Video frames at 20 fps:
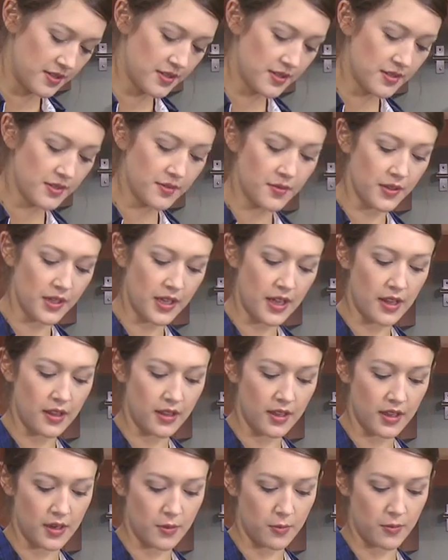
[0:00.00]
This is a really
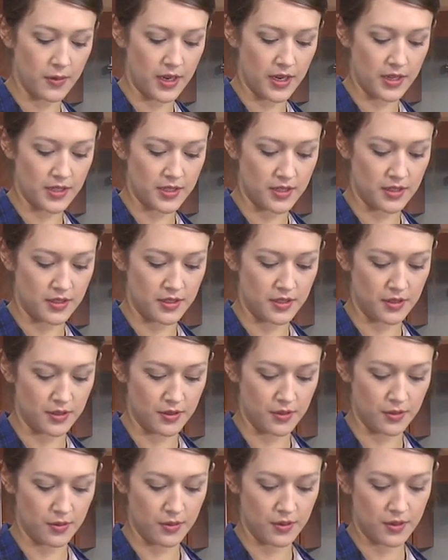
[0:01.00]
elegant way to
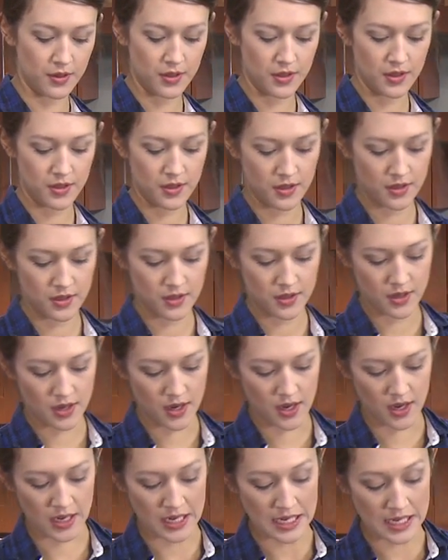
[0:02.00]
do
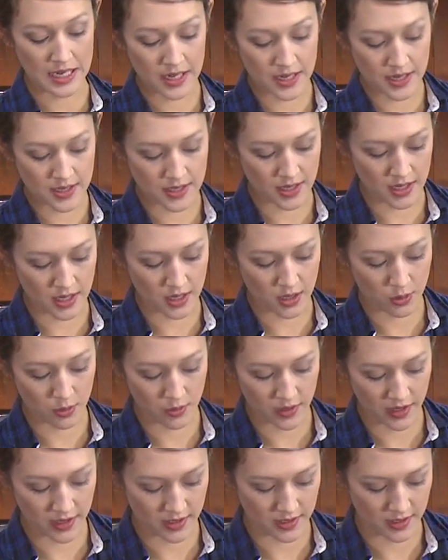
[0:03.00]
an easy,
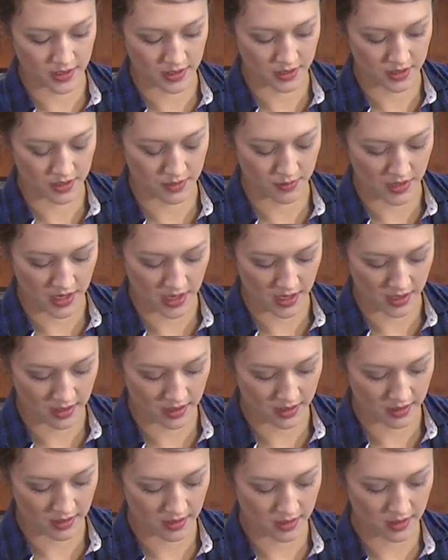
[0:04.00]
quick dish to
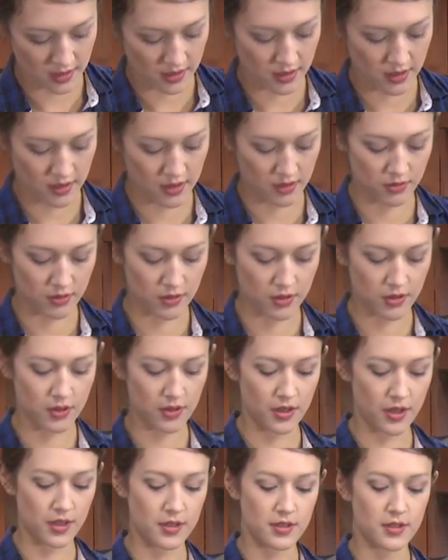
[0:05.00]
make. It'll cook
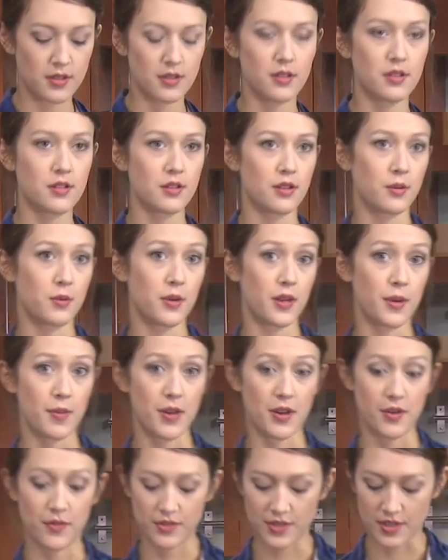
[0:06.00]
in such a quick
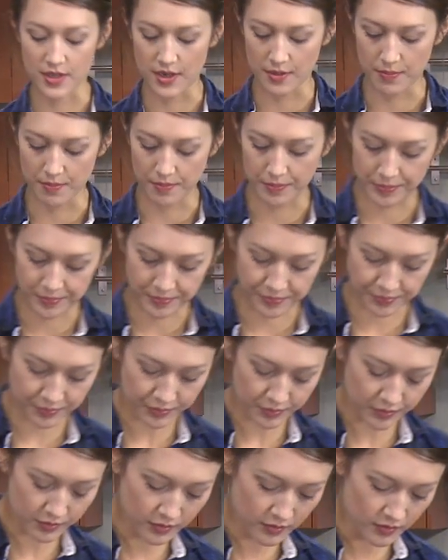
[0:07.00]
amount of time,
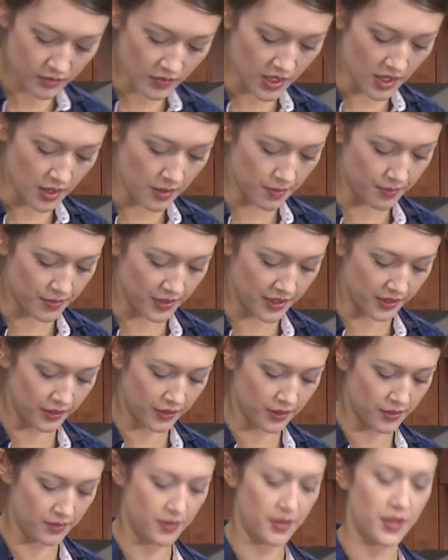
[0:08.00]
but
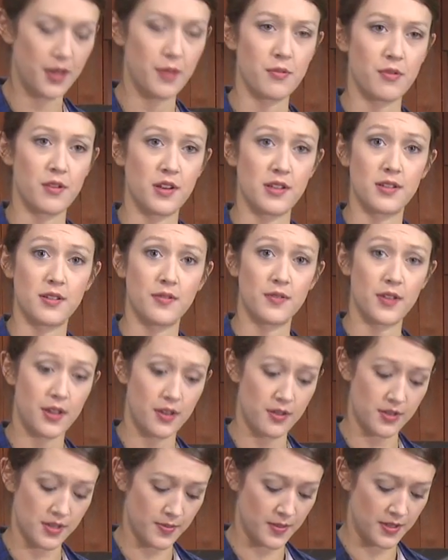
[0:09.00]
look really impressive, like
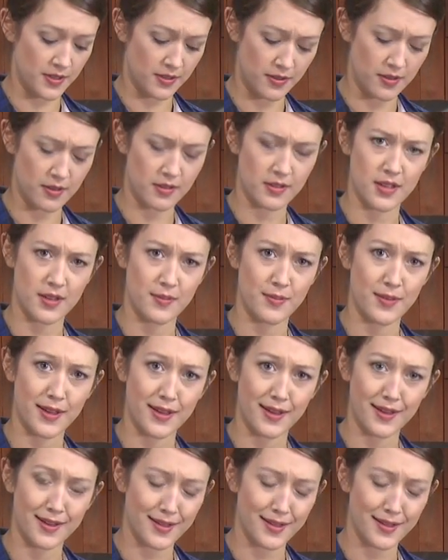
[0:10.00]
you spent a long time making